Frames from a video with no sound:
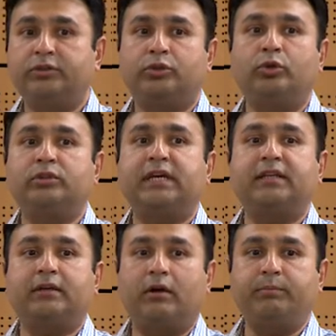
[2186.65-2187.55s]
So those are
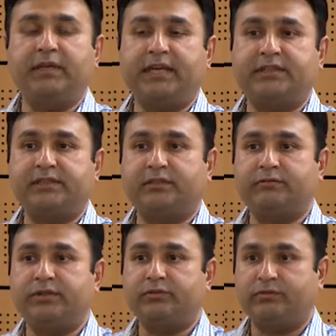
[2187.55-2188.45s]
the complications
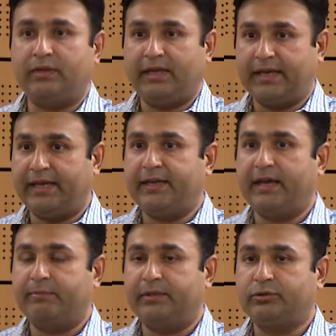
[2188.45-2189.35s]
which can
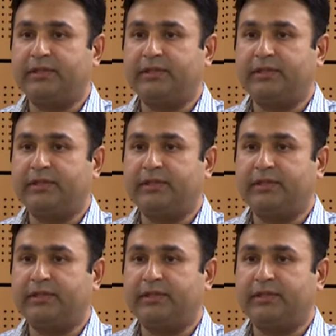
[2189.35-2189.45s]
happen.